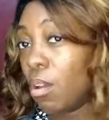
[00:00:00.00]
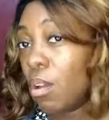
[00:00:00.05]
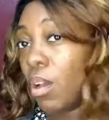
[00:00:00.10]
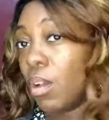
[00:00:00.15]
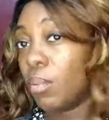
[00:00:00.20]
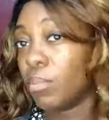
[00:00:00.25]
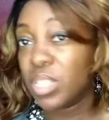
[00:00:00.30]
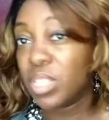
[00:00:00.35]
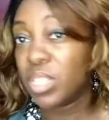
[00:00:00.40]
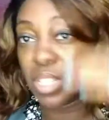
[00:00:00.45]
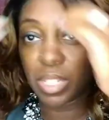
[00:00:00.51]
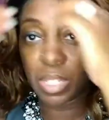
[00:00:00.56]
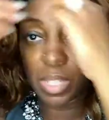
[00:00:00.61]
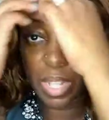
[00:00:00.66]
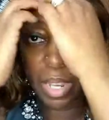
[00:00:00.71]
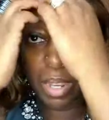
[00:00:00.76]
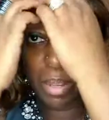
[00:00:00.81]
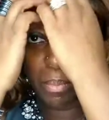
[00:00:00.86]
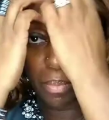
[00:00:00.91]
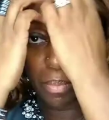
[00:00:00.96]
Because it's
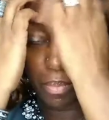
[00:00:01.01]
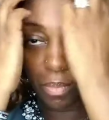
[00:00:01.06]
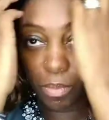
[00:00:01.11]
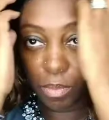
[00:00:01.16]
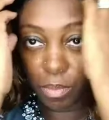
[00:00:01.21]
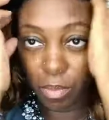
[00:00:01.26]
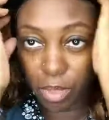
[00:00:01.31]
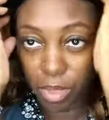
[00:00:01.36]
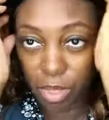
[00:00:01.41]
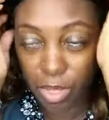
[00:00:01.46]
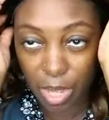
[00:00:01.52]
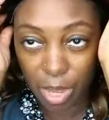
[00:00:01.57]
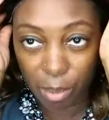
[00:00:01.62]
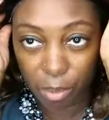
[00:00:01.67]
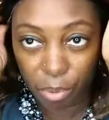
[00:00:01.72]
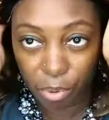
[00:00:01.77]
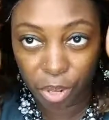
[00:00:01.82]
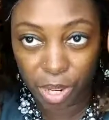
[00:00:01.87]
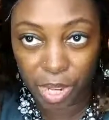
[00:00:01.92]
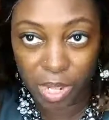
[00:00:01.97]
not
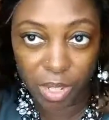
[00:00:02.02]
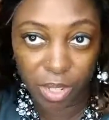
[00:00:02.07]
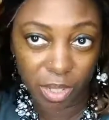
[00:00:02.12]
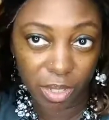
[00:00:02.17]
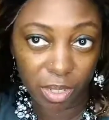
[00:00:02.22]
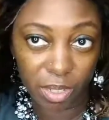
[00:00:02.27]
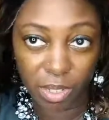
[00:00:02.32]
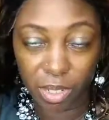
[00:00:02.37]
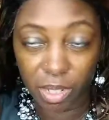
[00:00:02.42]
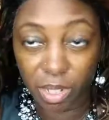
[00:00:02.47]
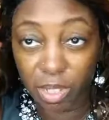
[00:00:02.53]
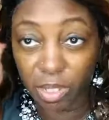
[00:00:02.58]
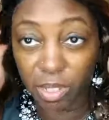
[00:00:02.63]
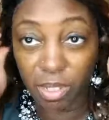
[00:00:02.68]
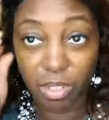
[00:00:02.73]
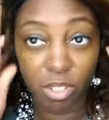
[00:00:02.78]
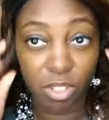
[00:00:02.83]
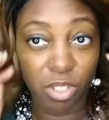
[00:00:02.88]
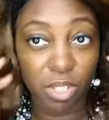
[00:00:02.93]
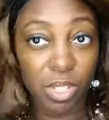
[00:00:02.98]
braided underneath,
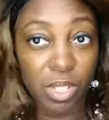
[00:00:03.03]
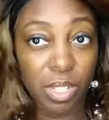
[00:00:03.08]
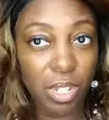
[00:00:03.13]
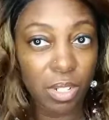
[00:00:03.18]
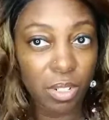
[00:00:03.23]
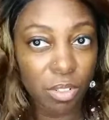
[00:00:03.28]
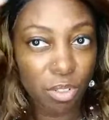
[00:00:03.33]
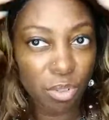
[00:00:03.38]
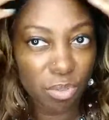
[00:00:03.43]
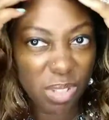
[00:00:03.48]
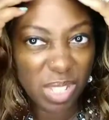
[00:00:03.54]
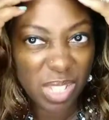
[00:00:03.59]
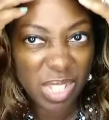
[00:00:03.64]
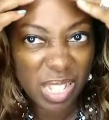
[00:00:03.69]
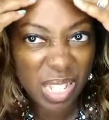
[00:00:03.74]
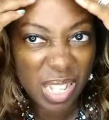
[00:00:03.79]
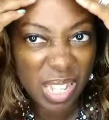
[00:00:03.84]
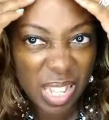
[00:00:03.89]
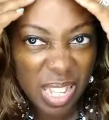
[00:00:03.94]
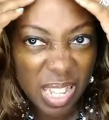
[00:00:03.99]
it's just kind of
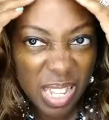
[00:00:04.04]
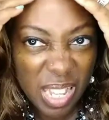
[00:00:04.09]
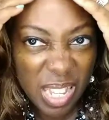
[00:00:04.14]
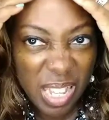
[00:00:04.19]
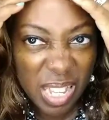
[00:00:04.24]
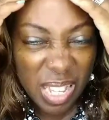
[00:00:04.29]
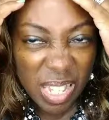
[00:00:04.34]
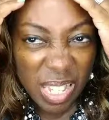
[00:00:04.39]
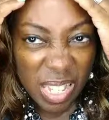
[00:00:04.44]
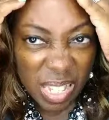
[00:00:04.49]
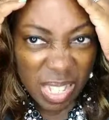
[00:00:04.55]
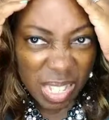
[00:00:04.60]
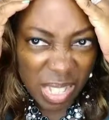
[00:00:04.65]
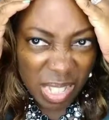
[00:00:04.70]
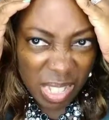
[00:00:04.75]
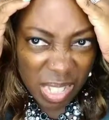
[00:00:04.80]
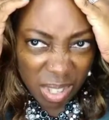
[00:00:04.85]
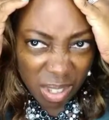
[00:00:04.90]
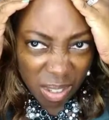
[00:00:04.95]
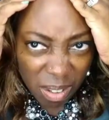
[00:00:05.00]
twisted.
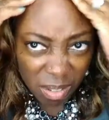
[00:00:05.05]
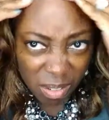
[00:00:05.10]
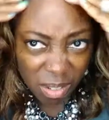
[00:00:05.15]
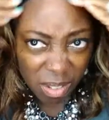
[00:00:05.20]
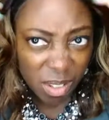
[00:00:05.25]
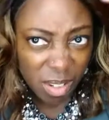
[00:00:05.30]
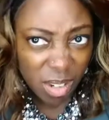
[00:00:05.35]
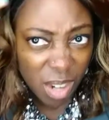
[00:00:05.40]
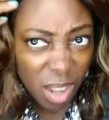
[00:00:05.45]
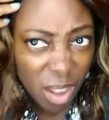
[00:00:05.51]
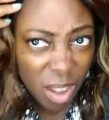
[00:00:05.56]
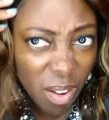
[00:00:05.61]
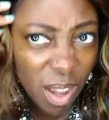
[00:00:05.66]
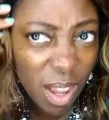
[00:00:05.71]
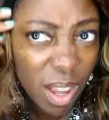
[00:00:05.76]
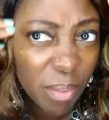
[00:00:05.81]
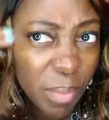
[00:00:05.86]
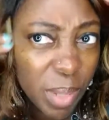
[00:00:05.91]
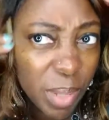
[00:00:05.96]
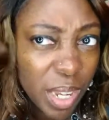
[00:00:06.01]
So, you know,
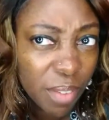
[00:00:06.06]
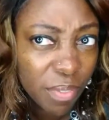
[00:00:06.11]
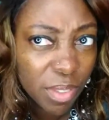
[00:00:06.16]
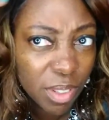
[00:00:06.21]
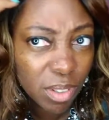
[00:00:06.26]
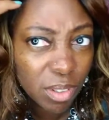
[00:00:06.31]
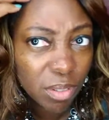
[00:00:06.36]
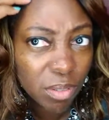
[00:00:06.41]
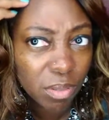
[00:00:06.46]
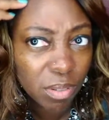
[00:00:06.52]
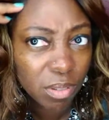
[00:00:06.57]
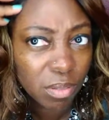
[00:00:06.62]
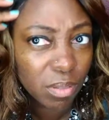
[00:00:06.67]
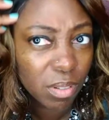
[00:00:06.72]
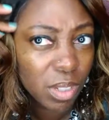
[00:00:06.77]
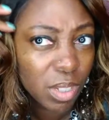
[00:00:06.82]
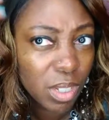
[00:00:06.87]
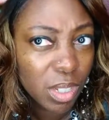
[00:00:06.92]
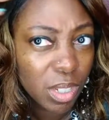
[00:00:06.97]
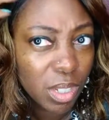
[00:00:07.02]
I have to do
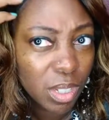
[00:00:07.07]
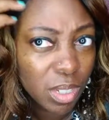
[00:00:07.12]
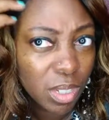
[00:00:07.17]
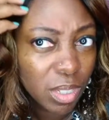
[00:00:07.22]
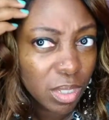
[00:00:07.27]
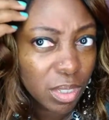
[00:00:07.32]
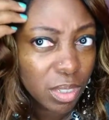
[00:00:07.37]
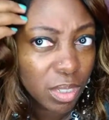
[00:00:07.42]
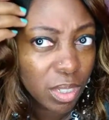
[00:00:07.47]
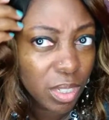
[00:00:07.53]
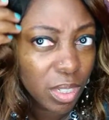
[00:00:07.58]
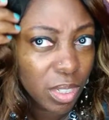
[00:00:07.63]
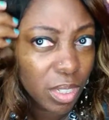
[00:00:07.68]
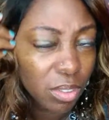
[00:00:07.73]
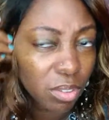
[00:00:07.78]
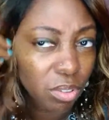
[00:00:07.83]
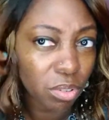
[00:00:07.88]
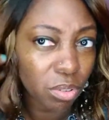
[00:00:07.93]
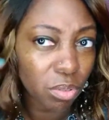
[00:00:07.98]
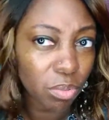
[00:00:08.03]
a little
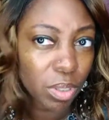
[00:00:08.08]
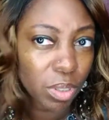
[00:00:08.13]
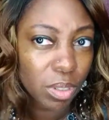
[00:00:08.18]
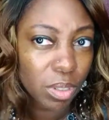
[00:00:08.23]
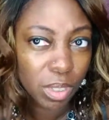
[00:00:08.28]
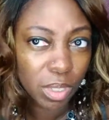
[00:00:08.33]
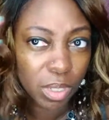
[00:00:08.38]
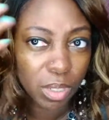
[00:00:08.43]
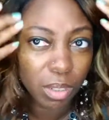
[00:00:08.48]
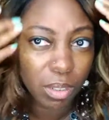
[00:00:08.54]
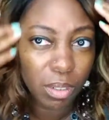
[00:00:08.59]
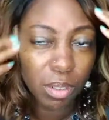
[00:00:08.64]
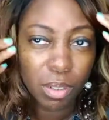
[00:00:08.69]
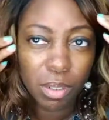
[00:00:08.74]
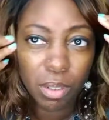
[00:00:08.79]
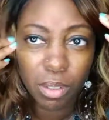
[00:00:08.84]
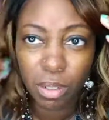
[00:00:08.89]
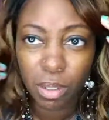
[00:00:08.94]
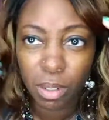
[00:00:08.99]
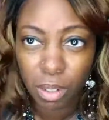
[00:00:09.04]
extra work here.
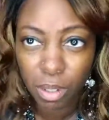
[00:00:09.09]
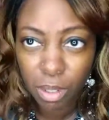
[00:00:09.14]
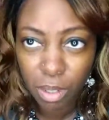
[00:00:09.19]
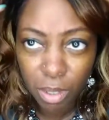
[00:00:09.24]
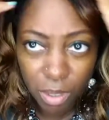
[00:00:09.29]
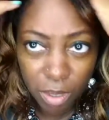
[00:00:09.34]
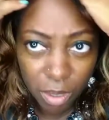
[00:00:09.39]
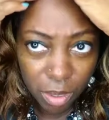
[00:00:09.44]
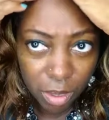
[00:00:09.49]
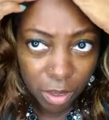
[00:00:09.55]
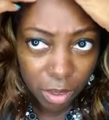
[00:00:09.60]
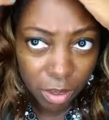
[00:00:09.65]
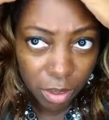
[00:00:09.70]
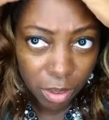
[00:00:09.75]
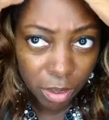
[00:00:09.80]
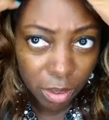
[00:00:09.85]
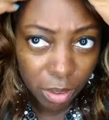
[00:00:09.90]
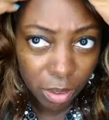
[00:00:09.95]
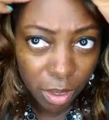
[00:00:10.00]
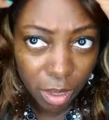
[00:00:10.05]

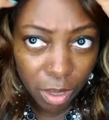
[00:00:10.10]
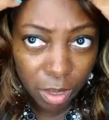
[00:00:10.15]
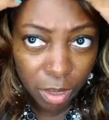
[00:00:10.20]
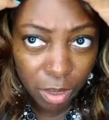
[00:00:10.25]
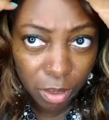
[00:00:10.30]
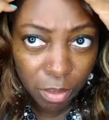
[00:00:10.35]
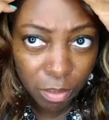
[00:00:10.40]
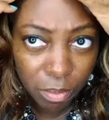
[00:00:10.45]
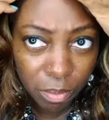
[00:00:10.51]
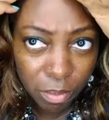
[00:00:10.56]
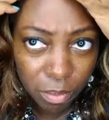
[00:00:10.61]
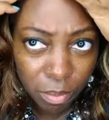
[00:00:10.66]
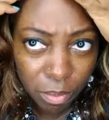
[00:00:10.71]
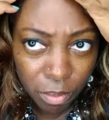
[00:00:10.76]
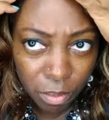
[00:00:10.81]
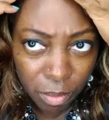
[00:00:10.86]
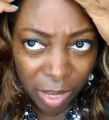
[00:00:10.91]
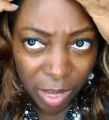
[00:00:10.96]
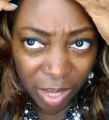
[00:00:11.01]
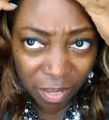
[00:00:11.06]

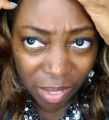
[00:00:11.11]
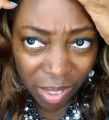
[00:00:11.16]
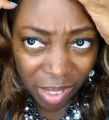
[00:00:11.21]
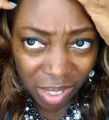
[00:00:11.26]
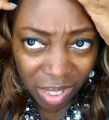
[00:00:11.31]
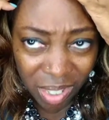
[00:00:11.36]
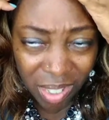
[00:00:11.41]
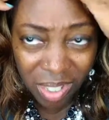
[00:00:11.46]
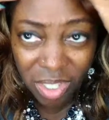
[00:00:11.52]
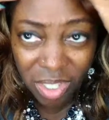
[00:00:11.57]
Might have to cut